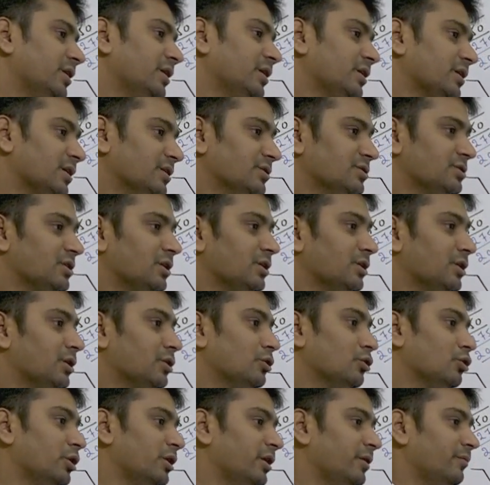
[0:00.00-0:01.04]
consider that
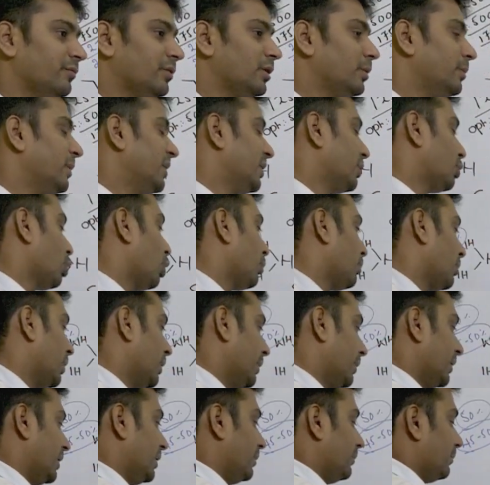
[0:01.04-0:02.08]
your name will be in top
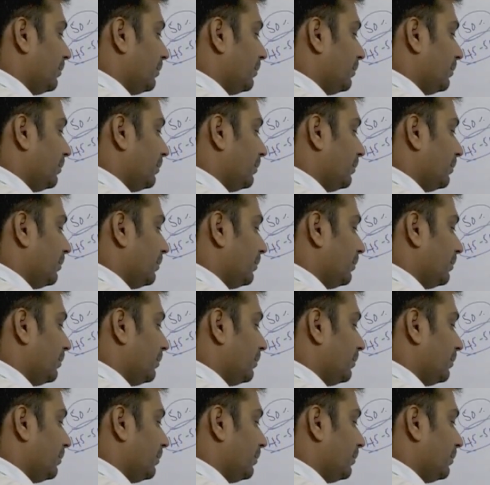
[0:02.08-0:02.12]
100.